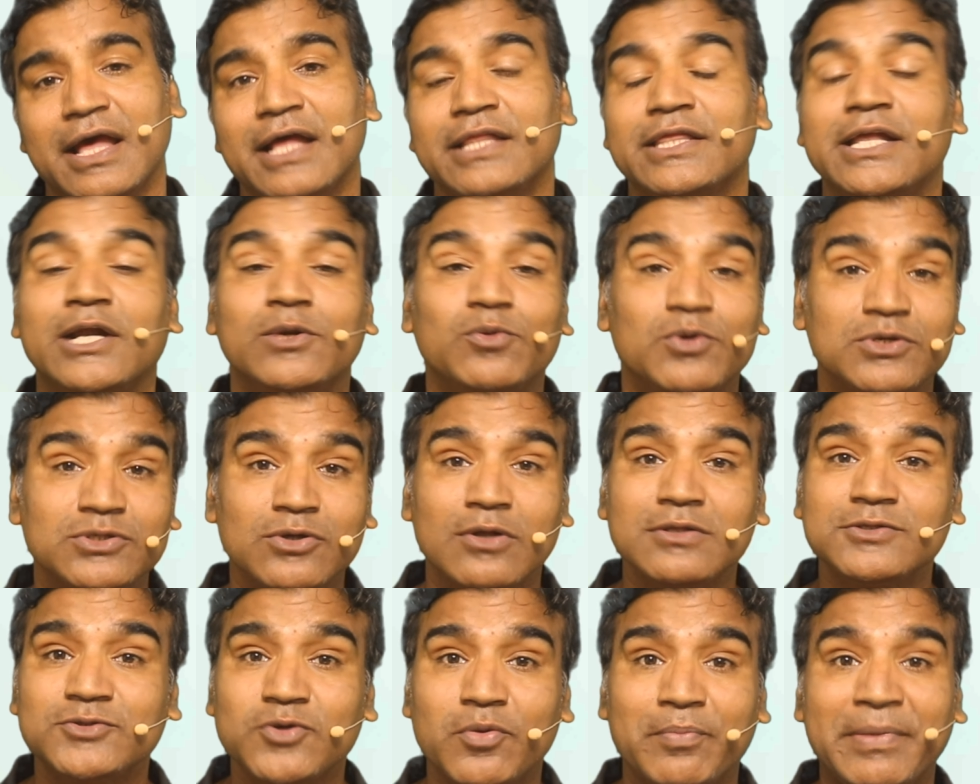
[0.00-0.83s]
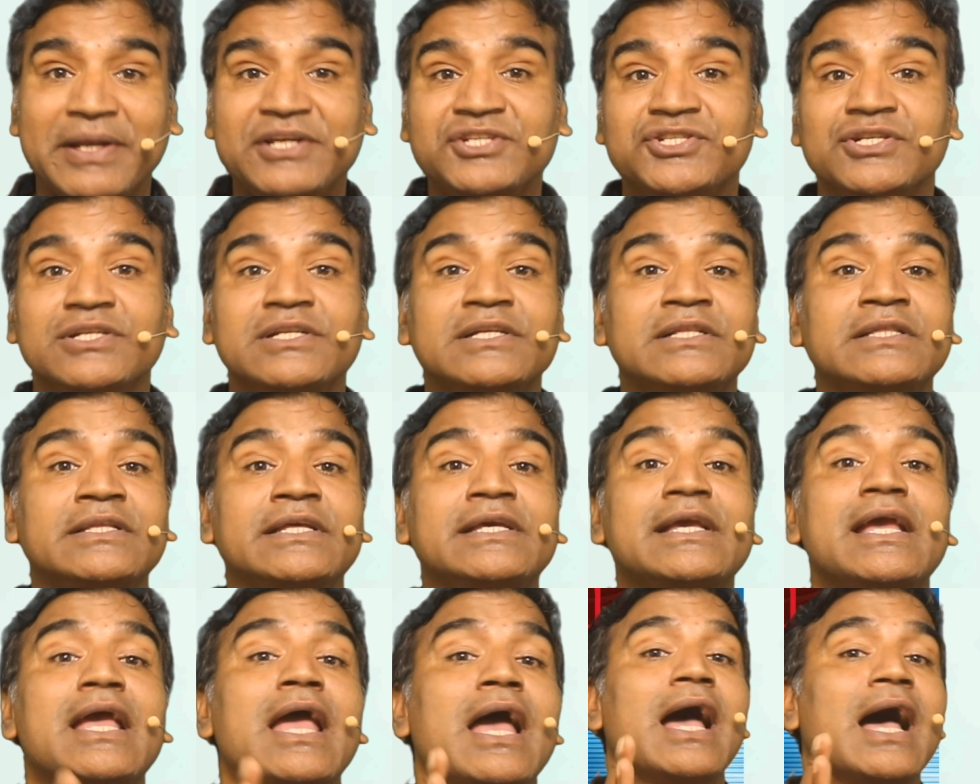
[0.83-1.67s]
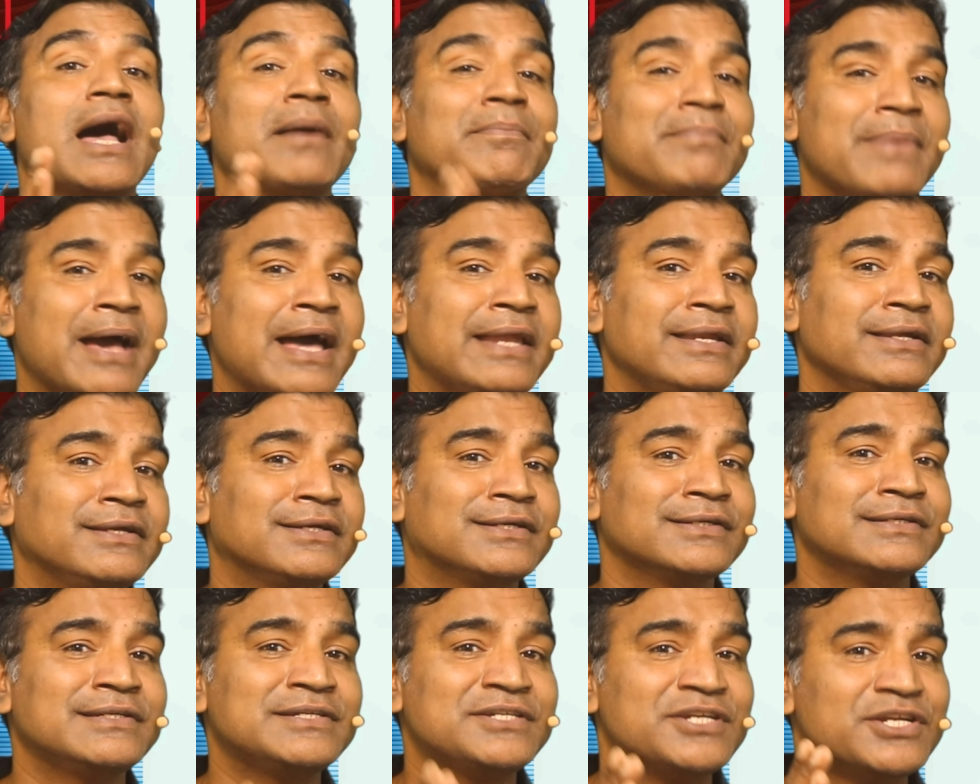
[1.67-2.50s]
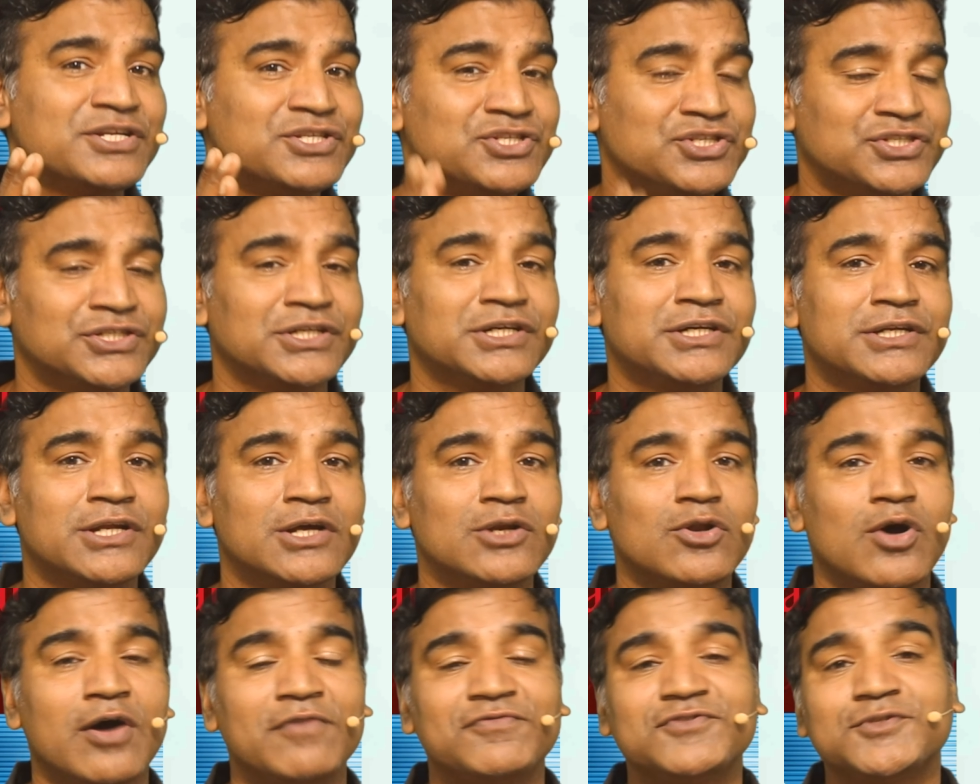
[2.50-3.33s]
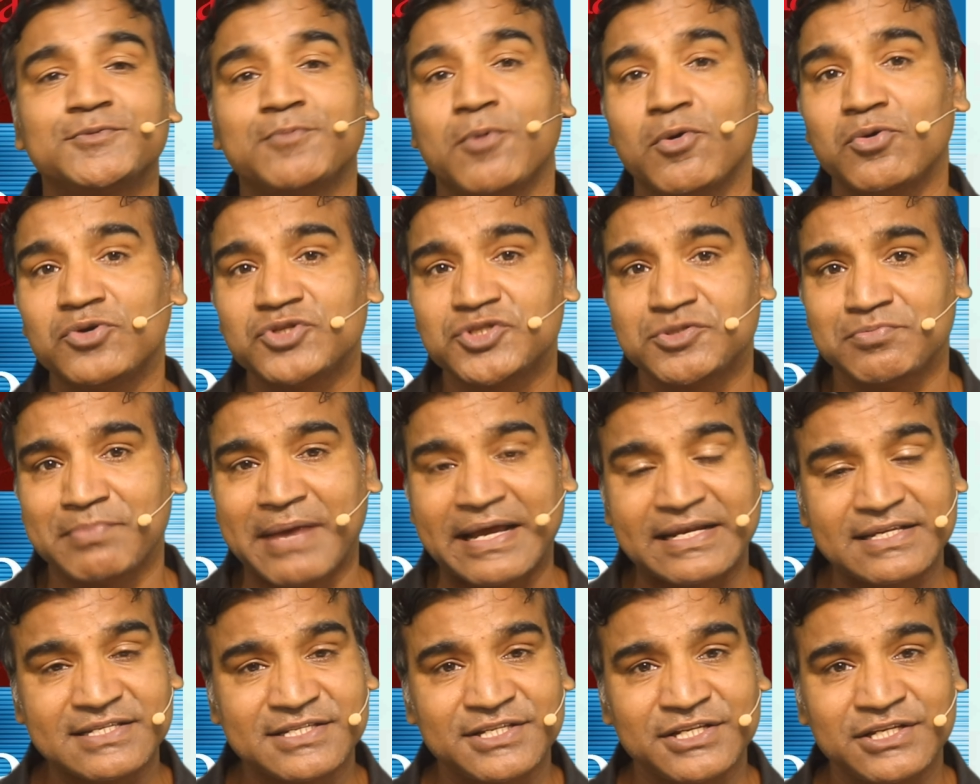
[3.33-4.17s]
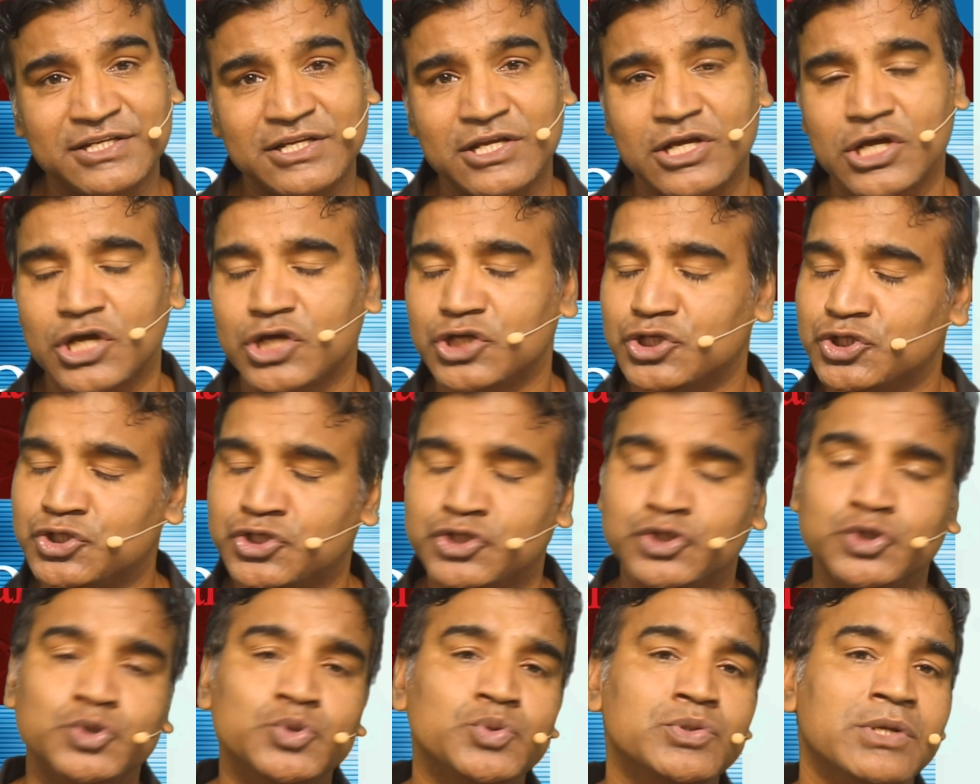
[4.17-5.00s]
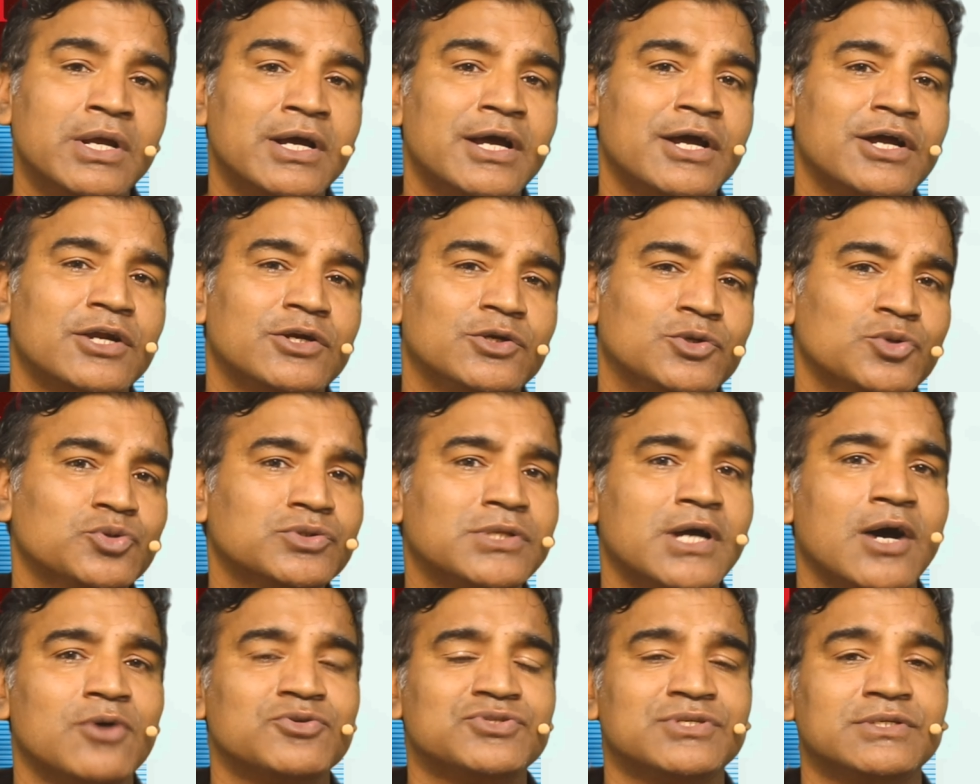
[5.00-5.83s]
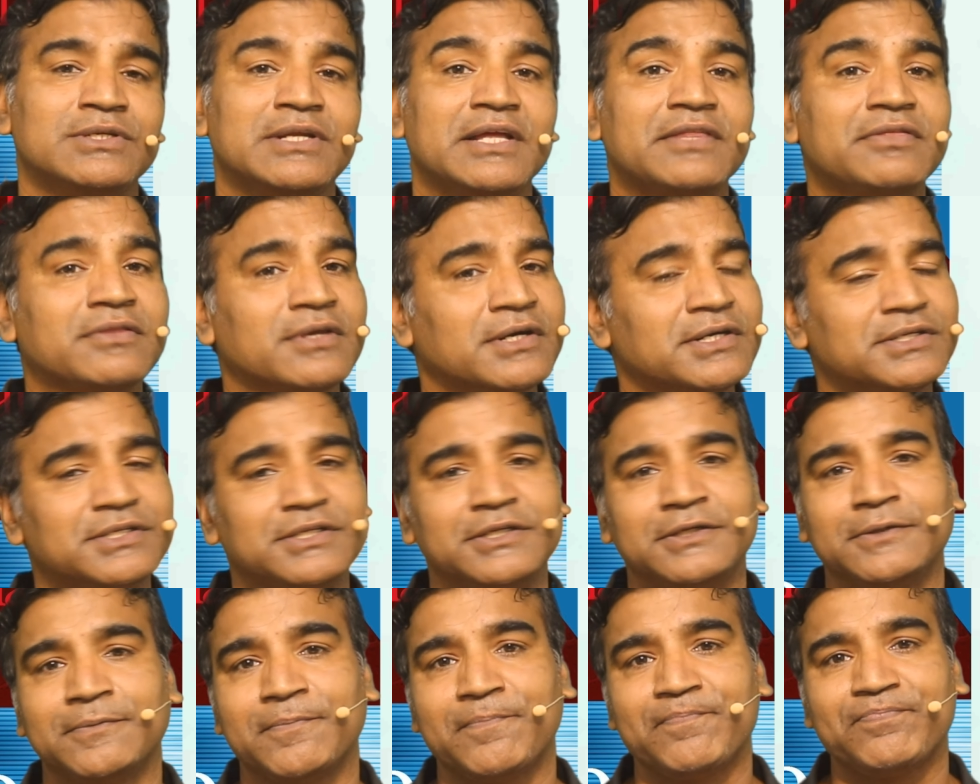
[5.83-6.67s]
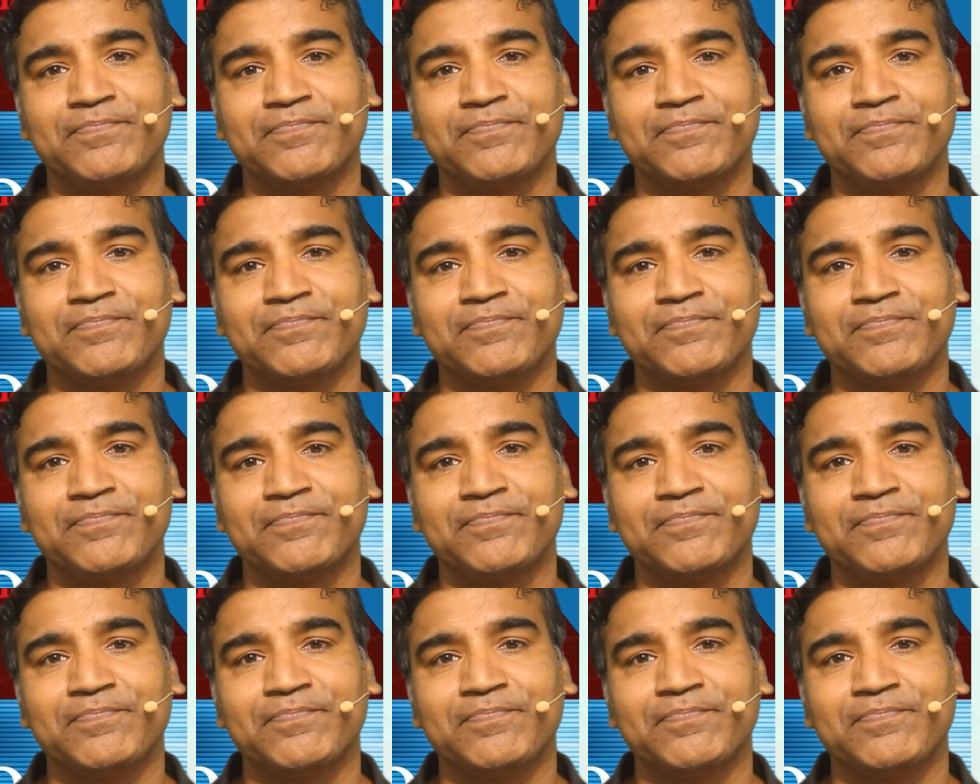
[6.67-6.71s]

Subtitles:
That was also mentioned in the American Journal of Sports Medicine, June 2013.